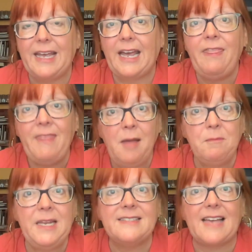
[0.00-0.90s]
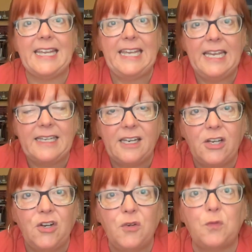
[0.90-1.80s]
and that means I can't get a
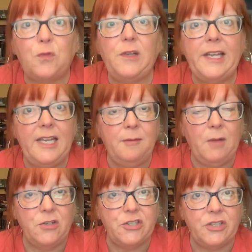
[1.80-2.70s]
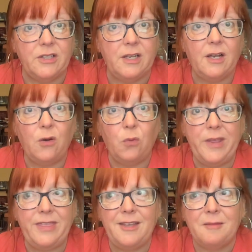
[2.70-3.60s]
good flicking motion
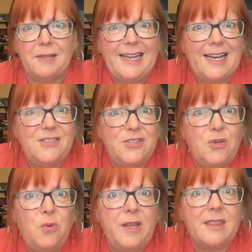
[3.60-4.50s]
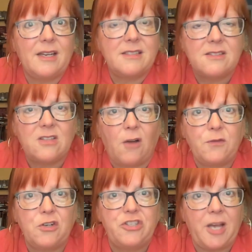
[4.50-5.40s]
with them like I do with a
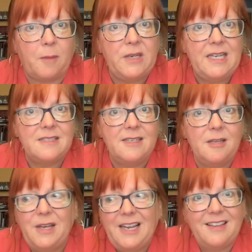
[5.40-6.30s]
softer Japanese nib.